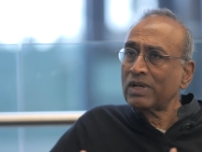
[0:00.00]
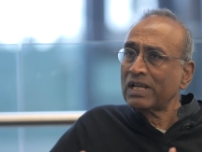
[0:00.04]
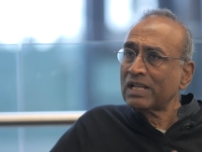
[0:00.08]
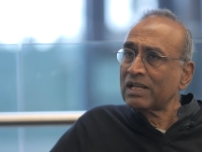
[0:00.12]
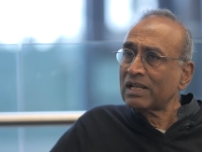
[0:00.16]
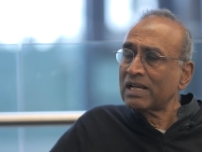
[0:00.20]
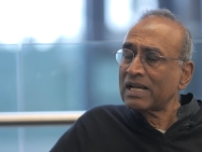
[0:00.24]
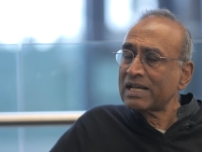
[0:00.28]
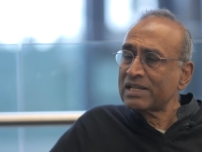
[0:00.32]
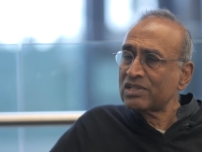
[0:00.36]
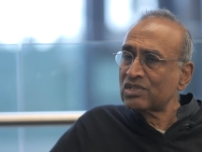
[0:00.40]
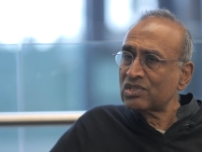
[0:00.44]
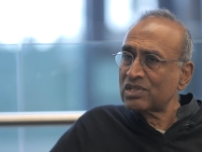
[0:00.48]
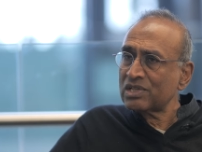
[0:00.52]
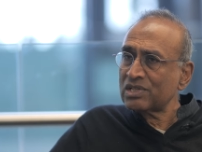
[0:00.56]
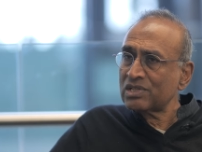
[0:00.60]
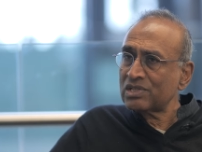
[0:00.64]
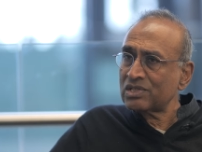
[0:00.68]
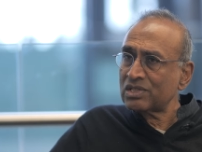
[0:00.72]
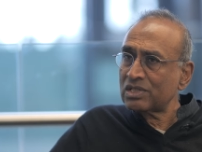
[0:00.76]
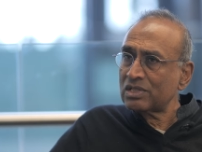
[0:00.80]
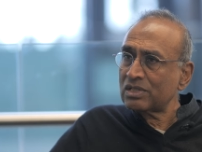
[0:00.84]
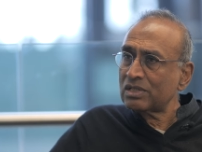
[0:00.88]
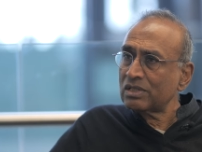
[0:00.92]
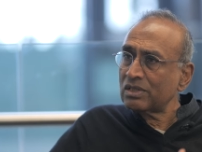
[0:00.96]

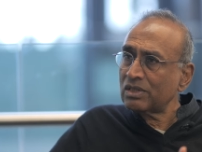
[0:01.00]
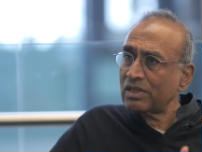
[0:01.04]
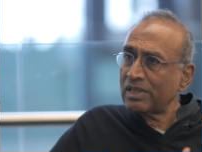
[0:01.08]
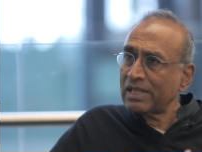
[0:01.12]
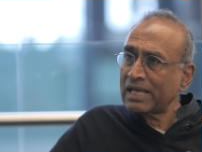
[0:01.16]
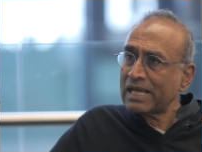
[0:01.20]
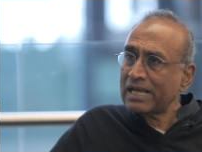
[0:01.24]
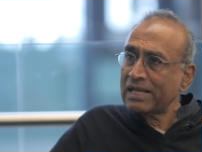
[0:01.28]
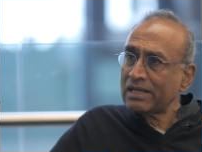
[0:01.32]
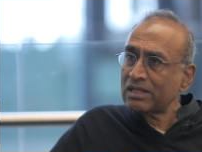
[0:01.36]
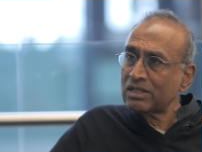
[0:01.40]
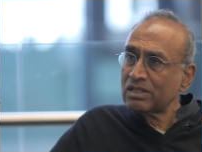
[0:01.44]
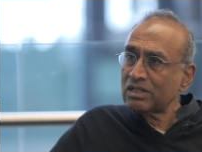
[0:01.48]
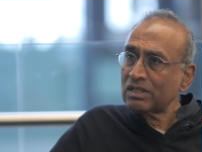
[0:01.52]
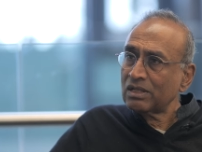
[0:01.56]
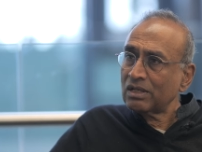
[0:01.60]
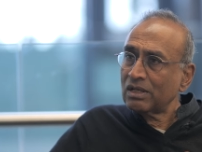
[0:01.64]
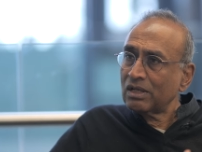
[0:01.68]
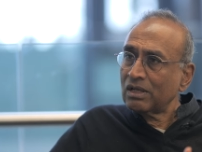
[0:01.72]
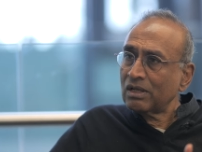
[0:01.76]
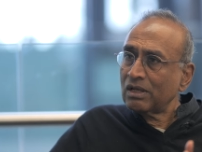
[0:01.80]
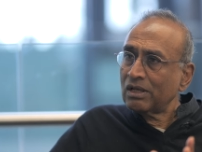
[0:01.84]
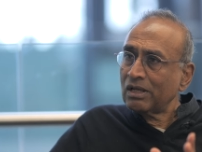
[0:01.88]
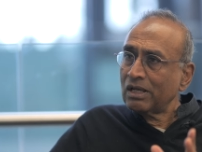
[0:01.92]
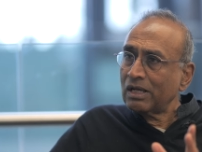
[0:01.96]
realizes that
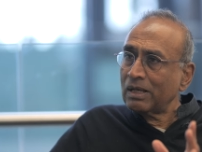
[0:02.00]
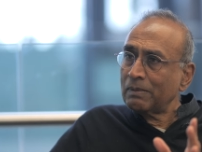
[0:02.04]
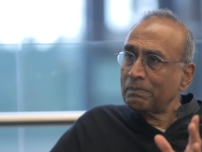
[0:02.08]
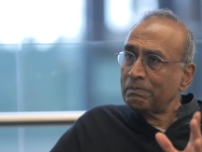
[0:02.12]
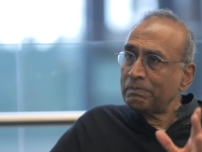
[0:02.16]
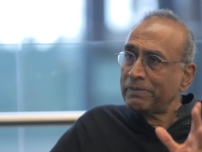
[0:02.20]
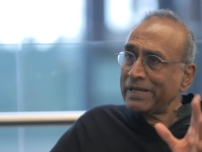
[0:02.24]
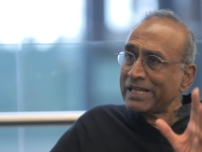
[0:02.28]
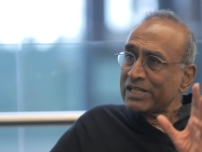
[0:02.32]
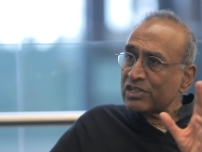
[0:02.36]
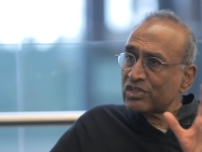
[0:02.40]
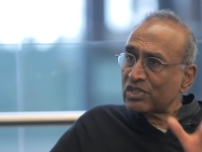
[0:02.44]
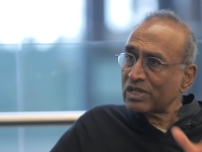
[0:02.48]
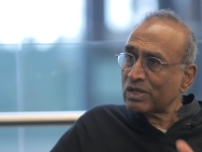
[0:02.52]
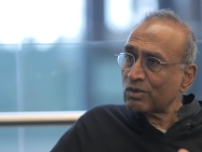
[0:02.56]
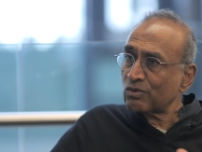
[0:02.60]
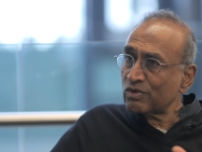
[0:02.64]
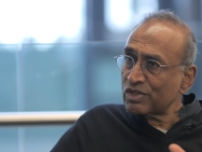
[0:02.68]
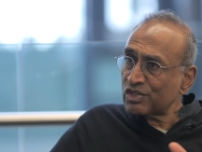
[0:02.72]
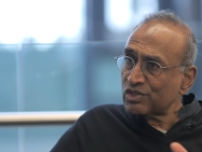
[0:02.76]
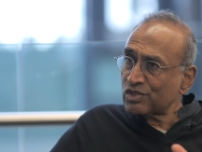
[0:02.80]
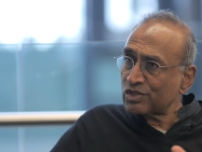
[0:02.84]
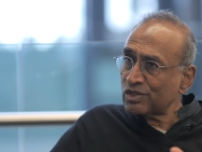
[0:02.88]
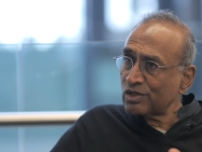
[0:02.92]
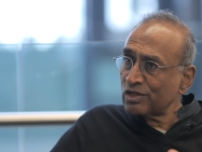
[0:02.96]
basic
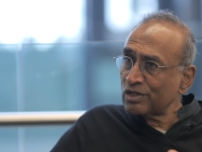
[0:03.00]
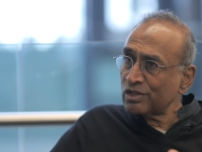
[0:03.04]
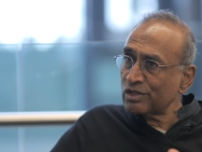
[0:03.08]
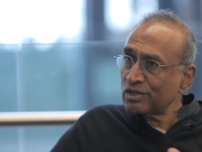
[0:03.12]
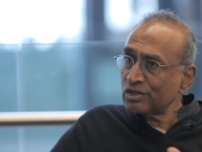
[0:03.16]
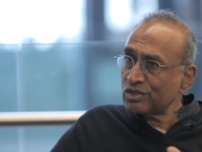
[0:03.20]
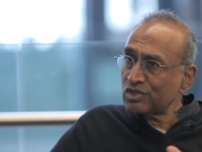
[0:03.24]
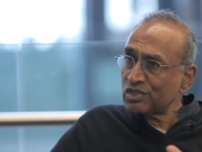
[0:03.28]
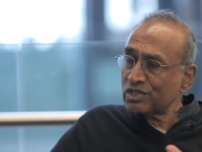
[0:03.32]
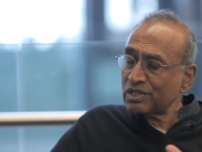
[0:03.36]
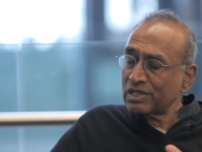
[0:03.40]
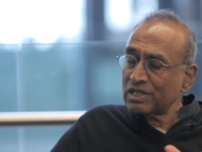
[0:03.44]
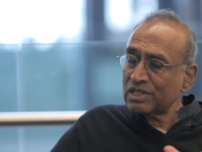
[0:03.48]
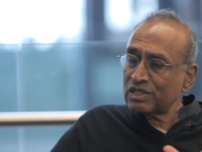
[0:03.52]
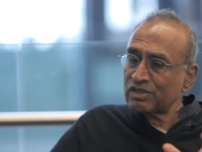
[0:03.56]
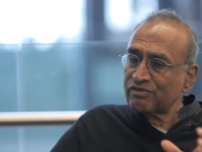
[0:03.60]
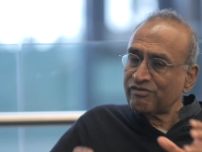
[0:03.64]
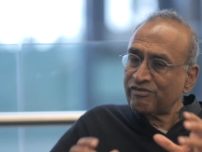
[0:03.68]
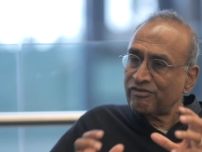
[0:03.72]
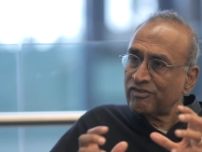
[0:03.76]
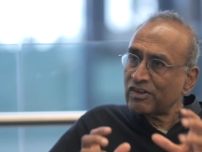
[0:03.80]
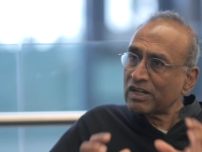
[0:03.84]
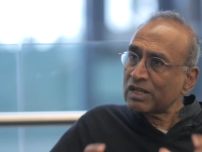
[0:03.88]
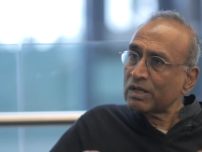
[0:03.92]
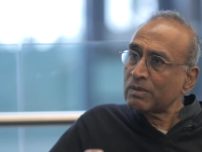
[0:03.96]
research is
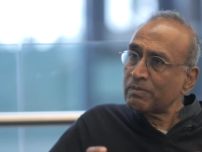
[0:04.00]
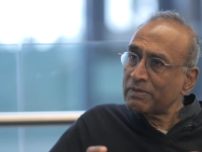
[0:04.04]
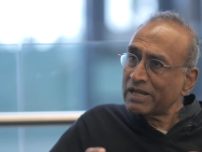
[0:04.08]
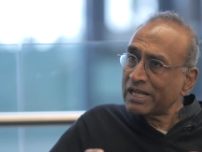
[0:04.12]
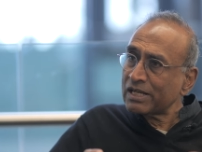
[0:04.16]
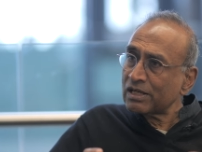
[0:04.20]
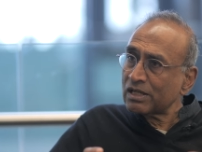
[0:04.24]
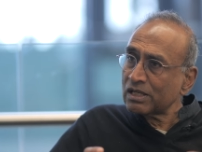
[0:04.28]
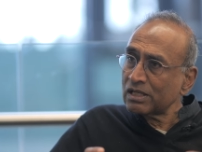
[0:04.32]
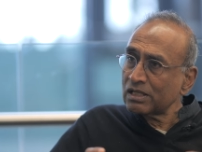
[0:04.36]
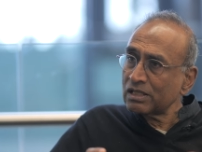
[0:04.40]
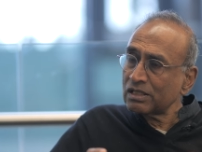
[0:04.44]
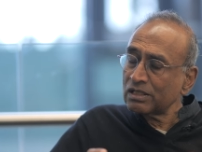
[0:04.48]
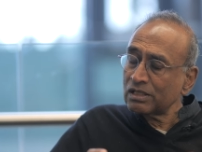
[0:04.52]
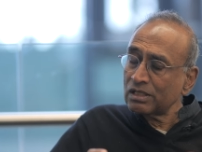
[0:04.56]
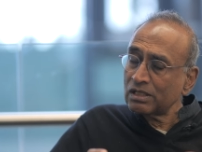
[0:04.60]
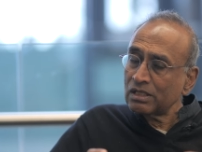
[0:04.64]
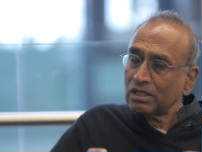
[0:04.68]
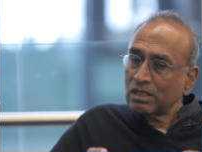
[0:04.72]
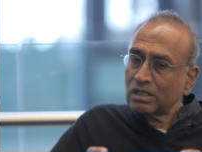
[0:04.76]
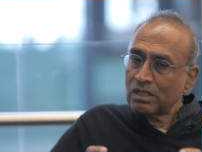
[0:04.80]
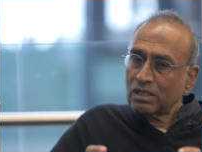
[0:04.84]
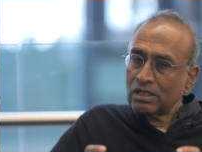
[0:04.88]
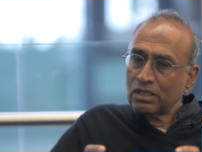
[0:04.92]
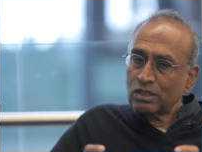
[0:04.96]
fundamental
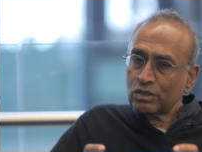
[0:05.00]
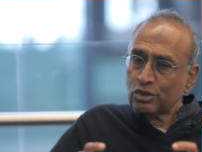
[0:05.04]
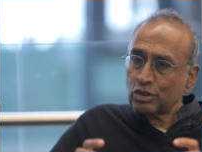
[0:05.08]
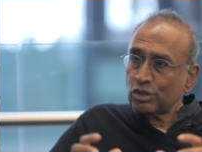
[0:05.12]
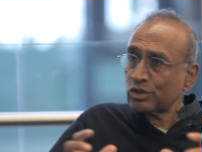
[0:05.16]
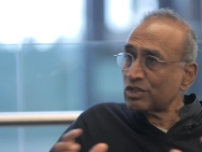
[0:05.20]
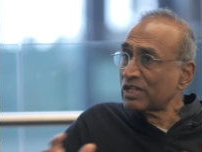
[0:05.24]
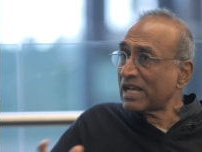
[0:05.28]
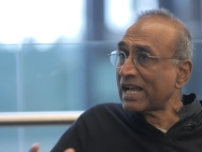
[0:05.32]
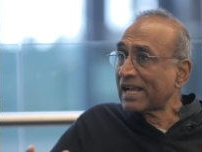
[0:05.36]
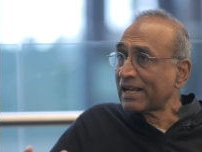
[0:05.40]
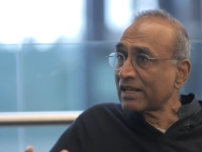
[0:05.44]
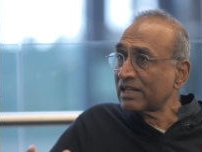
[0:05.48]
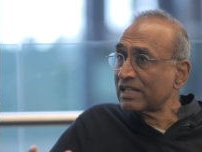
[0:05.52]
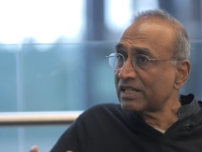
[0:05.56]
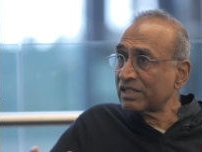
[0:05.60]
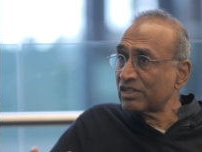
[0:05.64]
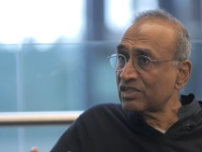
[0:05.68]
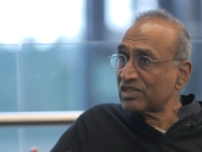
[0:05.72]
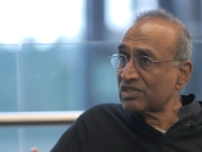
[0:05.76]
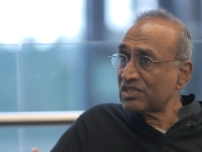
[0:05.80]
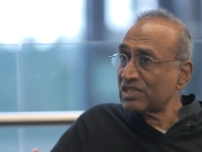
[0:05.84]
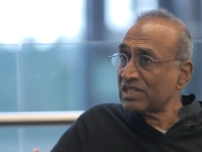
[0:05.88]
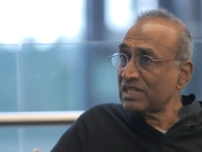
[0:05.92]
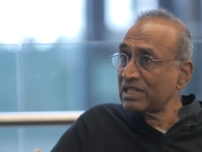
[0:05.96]
to
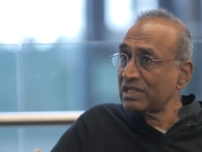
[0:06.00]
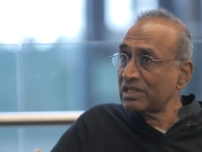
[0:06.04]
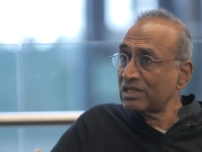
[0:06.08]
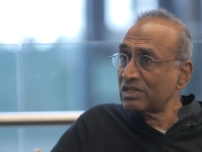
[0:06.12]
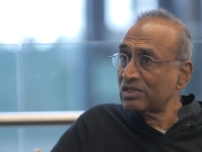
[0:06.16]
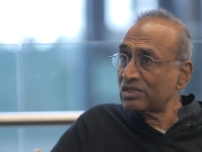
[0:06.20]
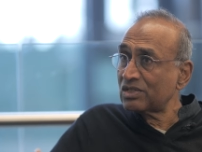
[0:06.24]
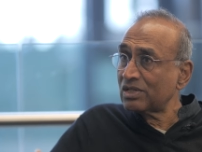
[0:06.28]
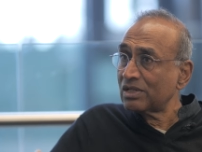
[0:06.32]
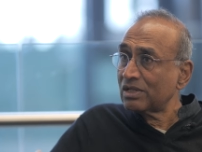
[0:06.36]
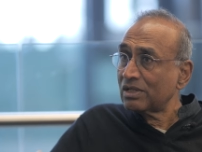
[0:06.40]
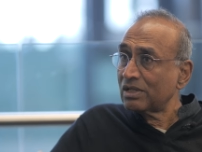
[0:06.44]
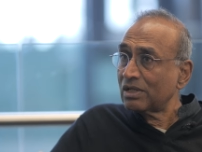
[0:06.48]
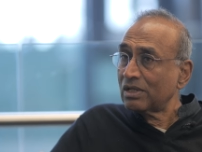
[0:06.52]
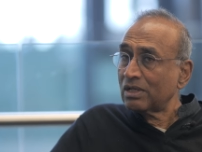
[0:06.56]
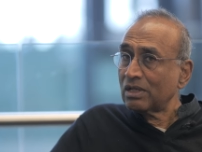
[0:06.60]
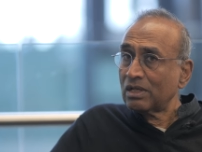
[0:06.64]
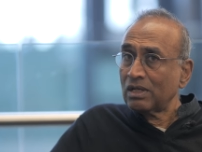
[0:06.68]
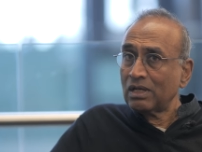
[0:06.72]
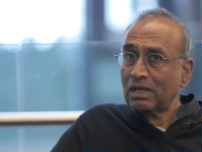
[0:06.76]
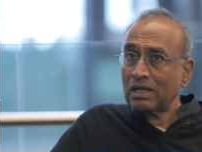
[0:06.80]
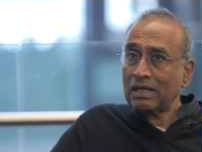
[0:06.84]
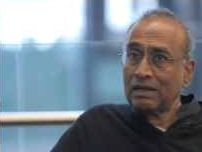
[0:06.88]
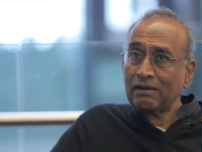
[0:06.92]
tackling disease. Mm-hmm.